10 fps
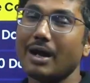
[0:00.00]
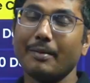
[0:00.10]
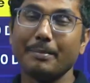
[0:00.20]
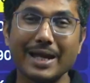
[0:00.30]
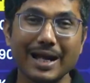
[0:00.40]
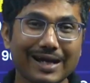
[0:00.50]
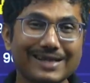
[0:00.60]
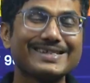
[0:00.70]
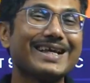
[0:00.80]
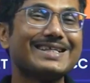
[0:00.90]

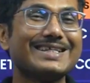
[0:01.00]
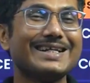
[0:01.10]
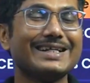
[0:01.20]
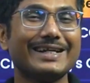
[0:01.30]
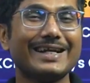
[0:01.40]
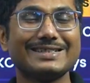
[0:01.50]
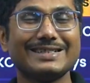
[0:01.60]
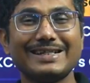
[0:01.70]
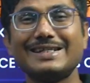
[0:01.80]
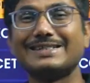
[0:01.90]
Abhyas KCET test
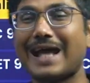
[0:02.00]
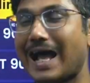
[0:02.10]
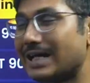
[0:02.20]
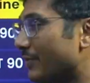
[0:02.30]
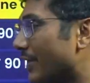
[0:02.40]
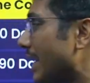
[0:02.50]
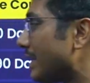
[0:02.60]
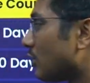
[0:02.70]
series as well as